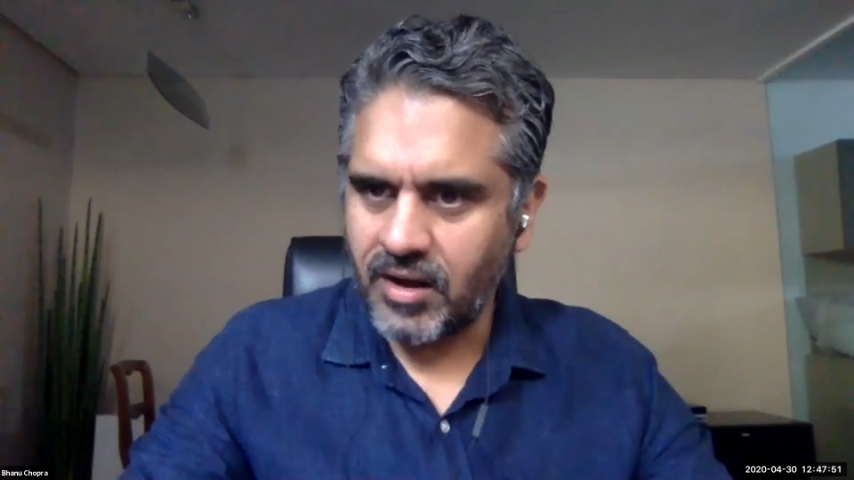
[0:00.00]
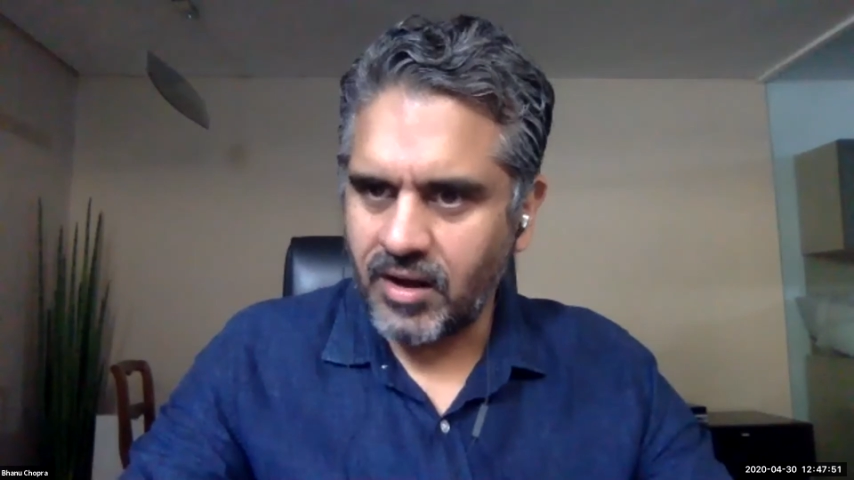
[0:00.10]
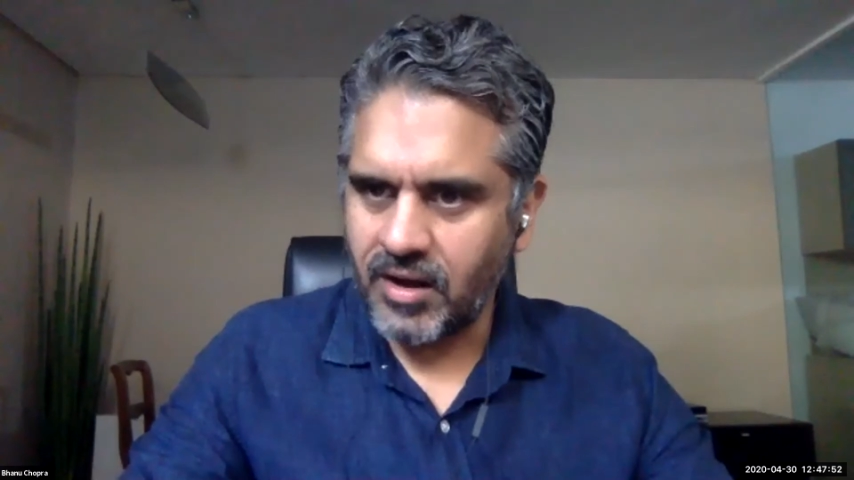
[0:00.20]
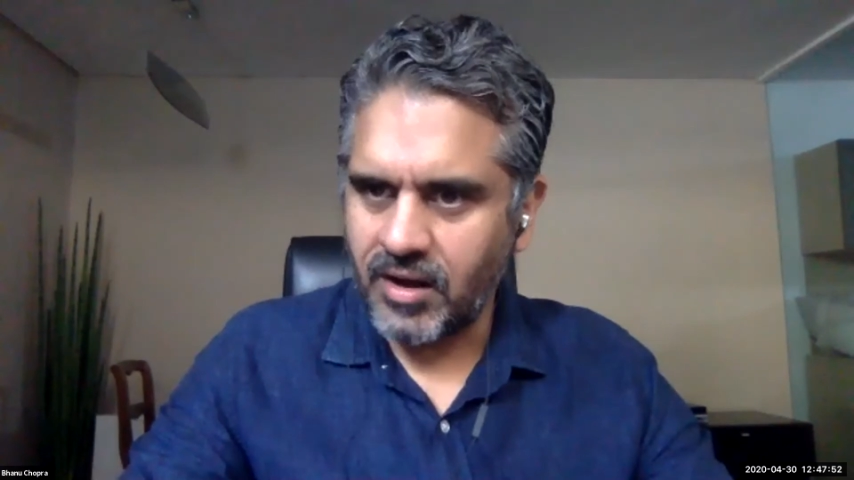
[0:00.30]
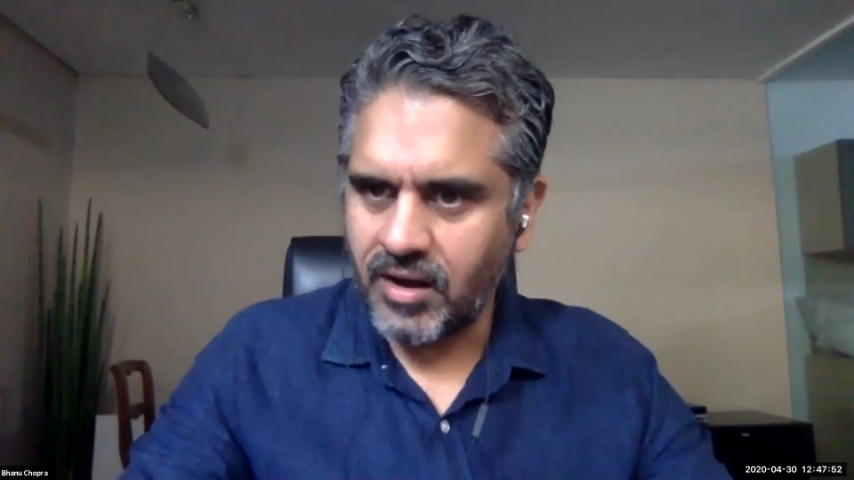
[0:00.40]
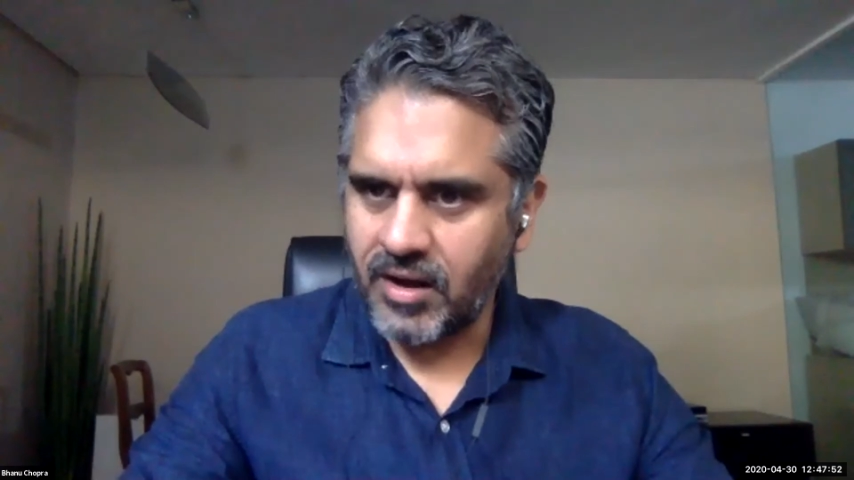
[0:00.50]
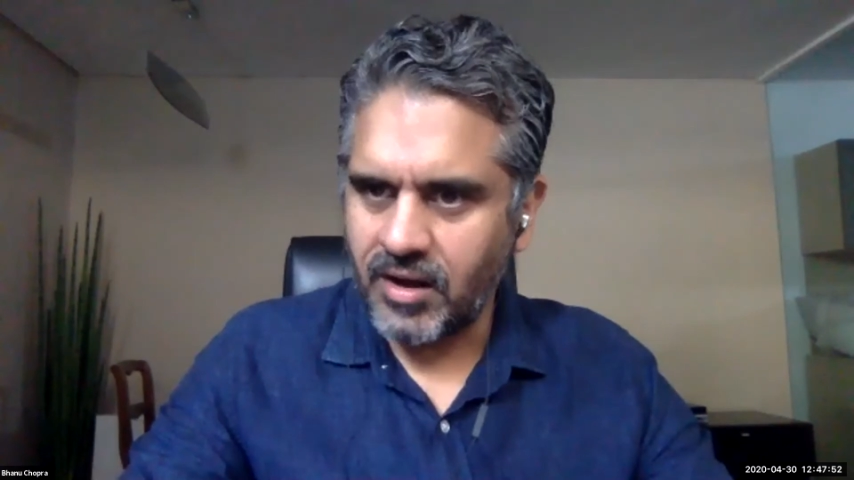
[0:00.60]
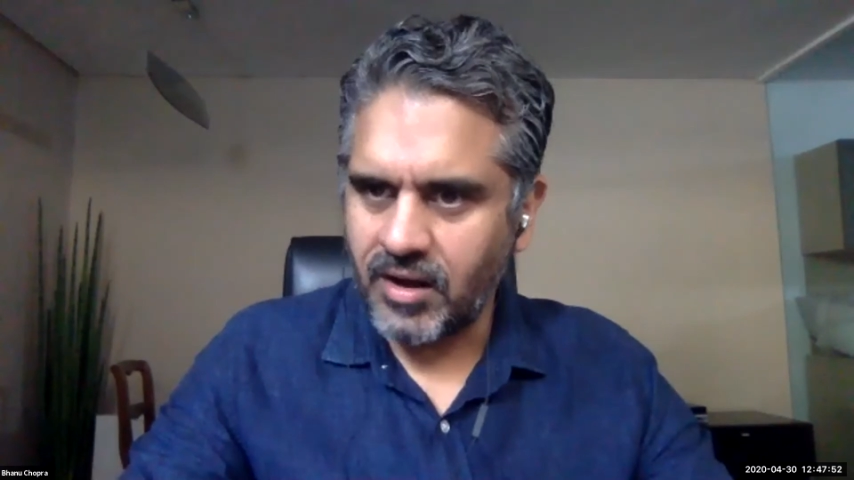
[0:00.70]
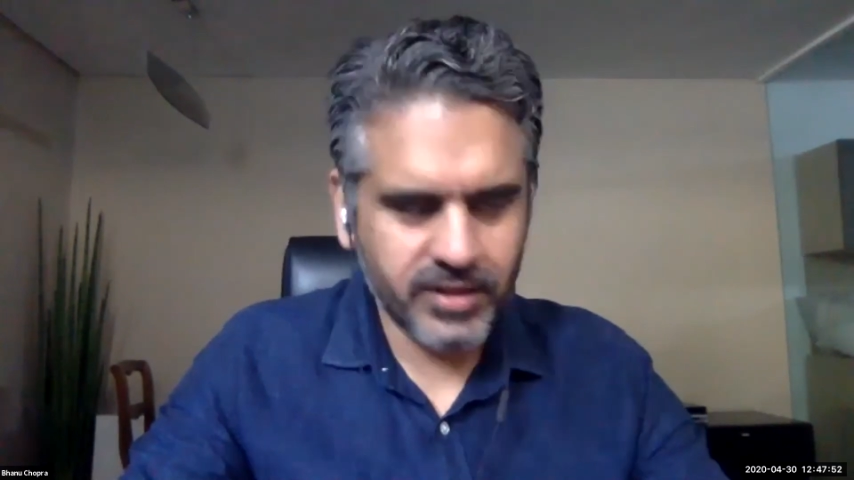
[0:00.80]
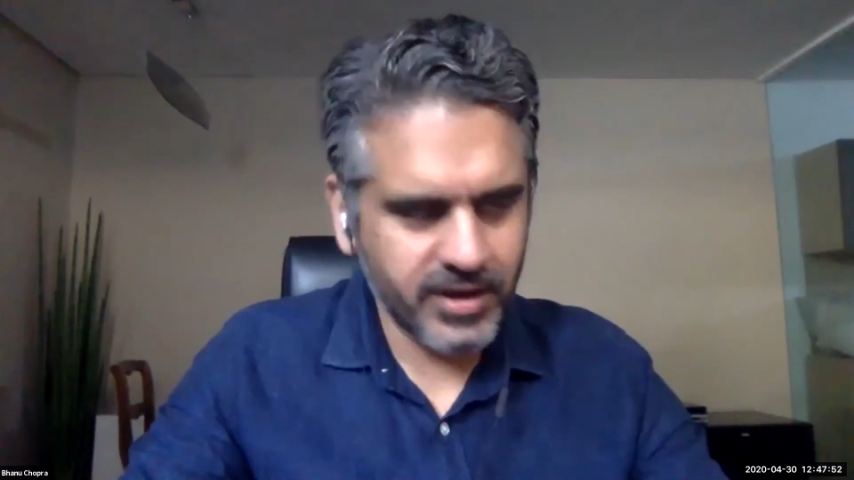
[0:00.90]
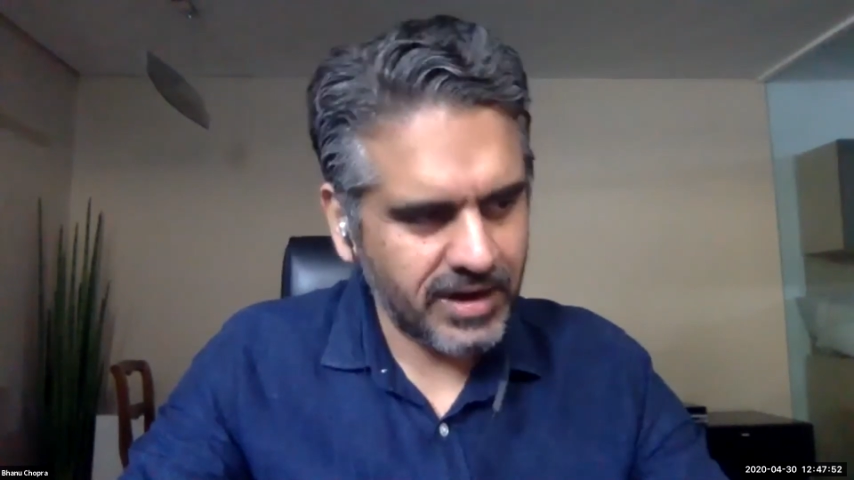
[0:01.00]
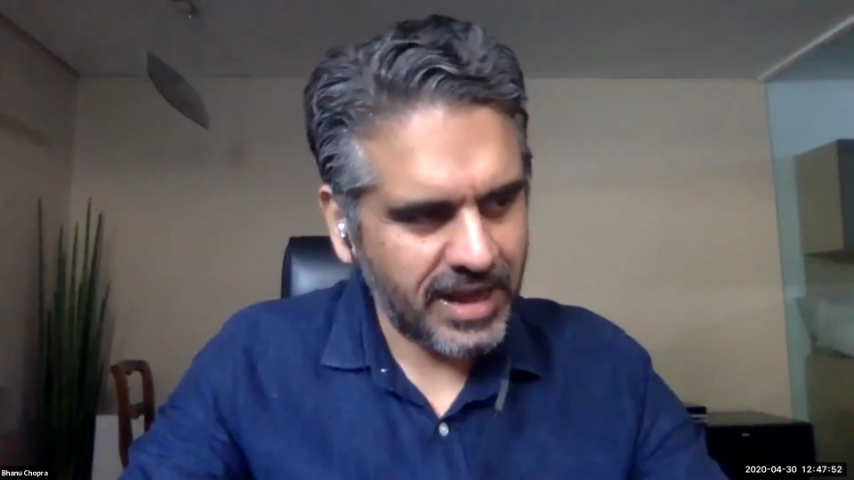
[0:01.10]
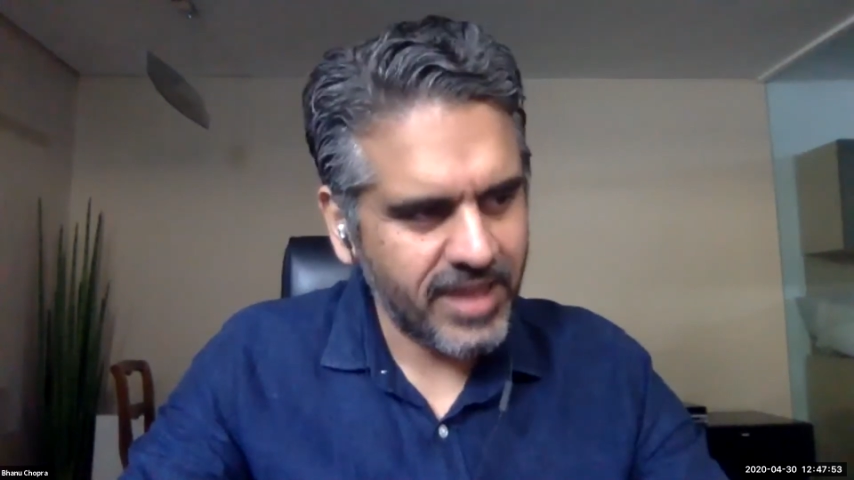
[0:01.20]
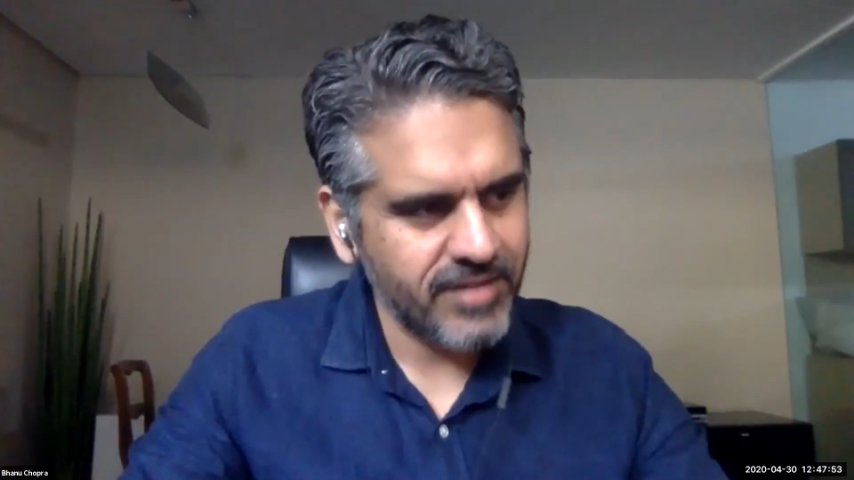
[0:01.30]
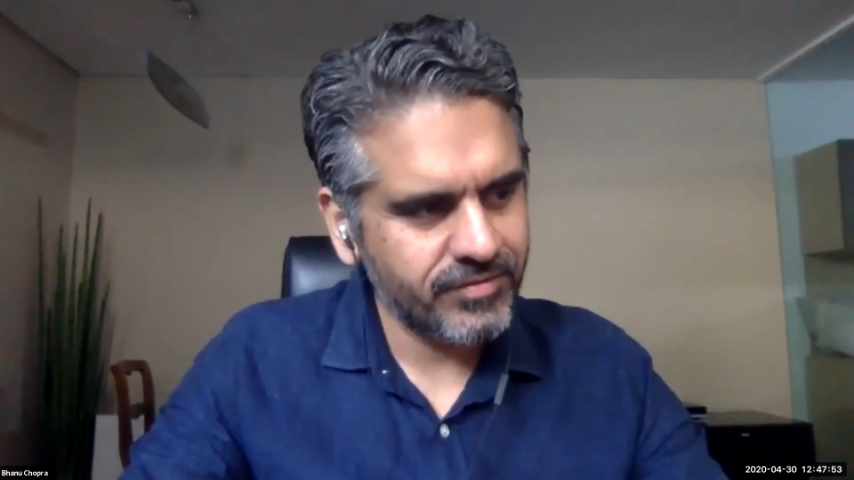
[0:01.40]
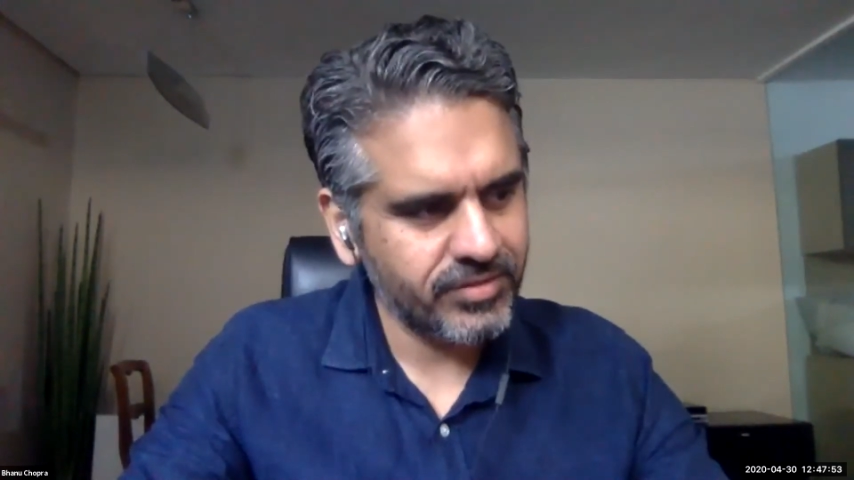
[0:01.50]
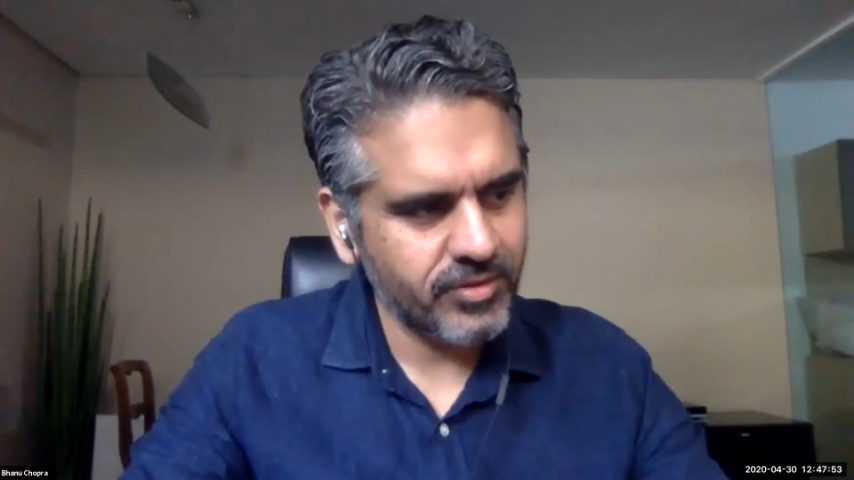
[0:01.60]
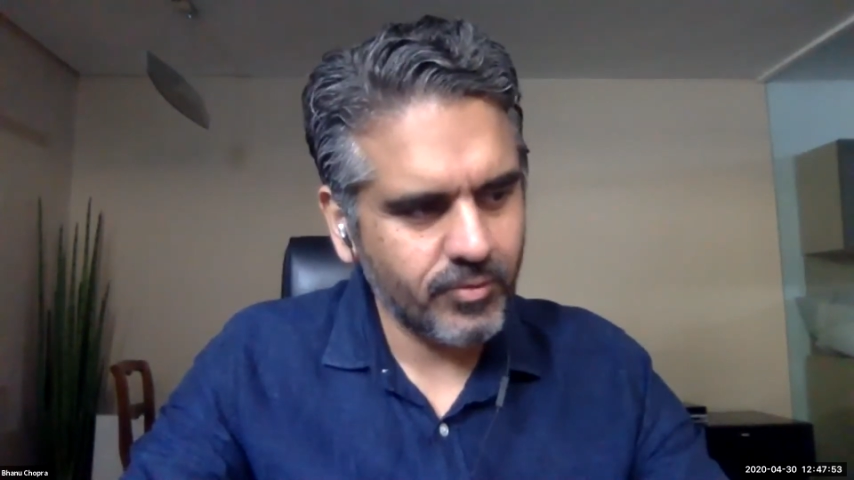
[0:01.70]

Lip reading: go about their life the